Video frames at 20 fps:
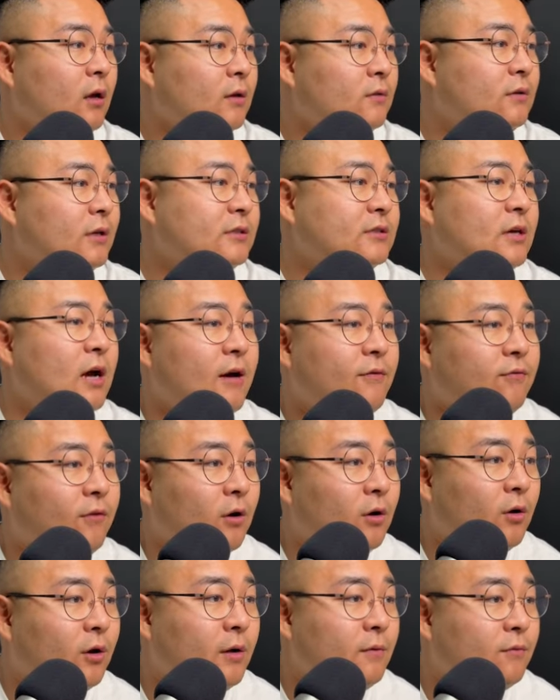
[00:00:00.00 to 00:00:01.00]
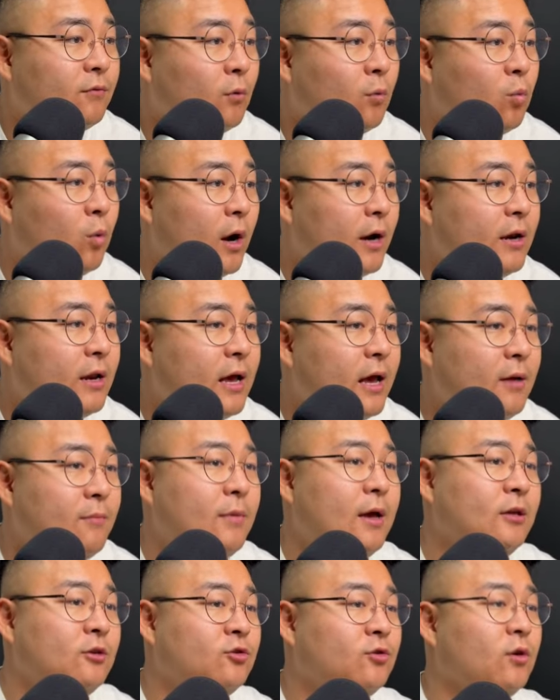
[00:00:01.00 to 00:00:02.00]
This guy followed him for one day and
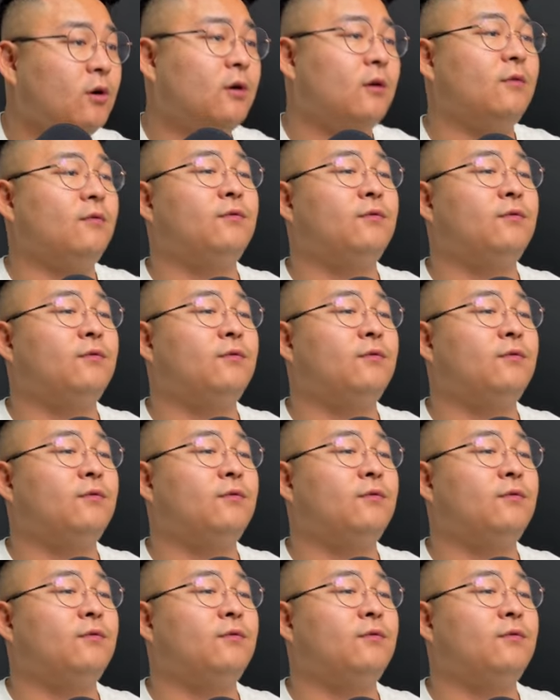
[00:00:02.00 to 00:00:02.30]
made two hundred